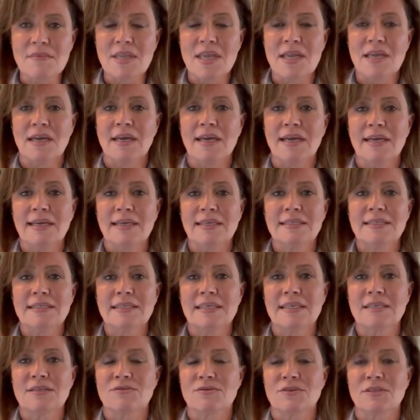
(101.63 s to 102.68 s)
And
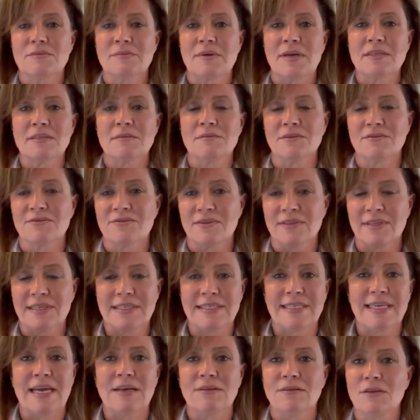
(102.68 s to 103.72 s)
it's responsible for the
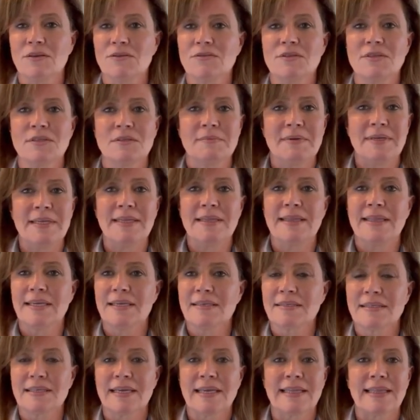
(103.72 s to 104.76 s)
download speed,
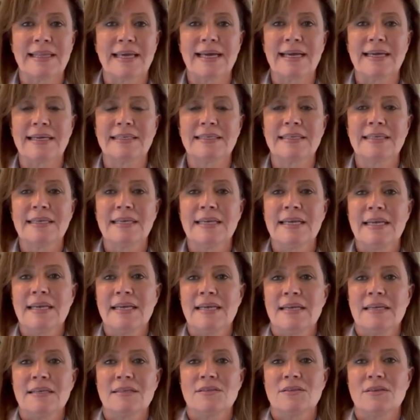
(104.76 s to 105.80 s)
things like that.
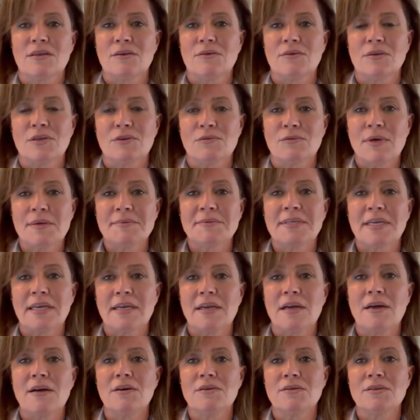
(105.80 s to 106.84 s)
So your website
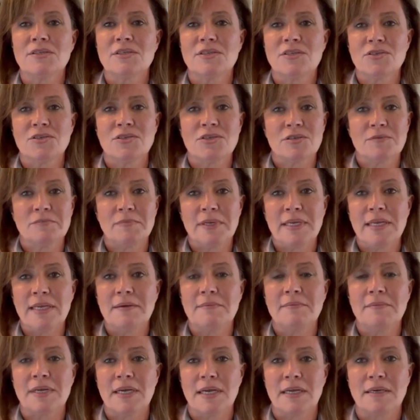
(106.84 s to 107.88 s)
host, you should be
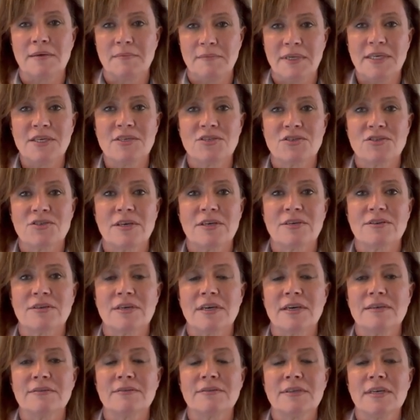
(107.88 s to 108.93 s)
an administrator
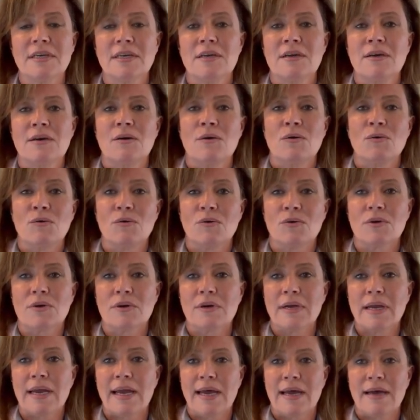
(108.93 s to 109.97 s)
of,
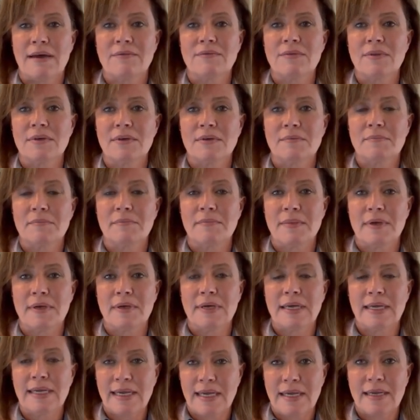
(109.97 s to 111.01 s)
or have the
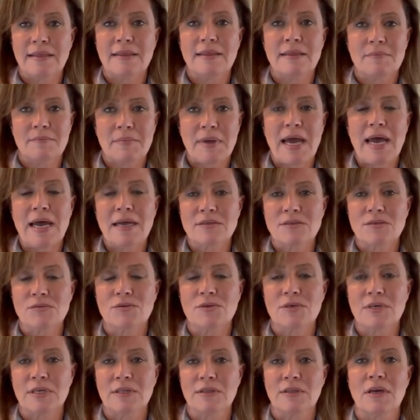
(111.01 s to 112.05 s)

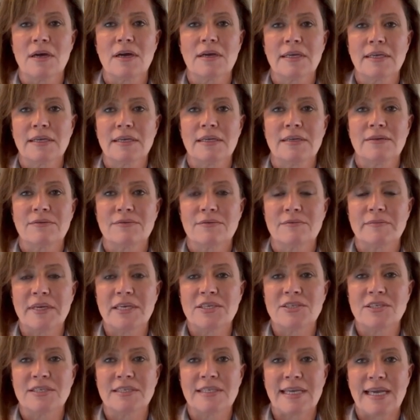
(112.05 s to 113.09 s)
password and login
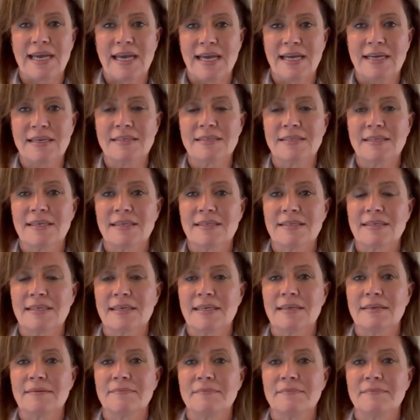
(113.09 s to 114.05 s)
information to access it.